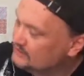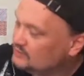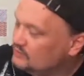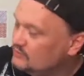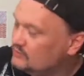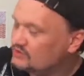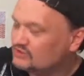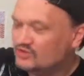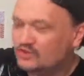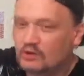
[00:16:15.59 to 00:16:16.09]
I
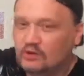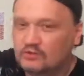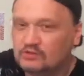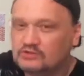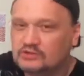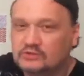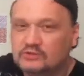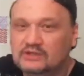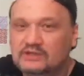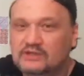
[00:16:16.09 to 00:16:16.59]
didn't do this
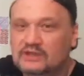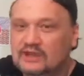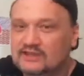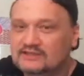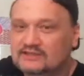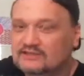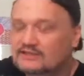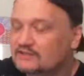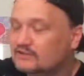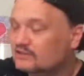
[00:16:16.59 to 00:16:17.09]
Call of
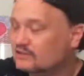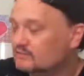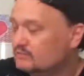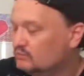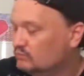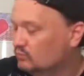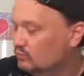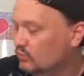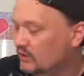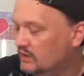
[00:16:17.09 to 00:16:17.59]
Duty. I did
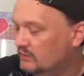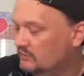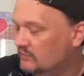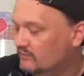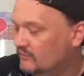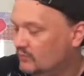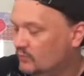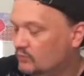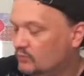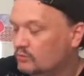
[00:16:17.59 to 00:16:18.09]
this
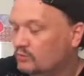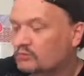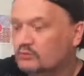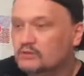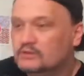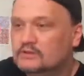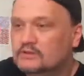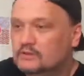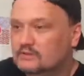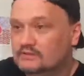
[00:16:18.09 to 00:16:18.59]
way
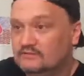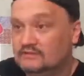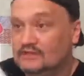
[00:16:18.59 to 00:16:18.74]
before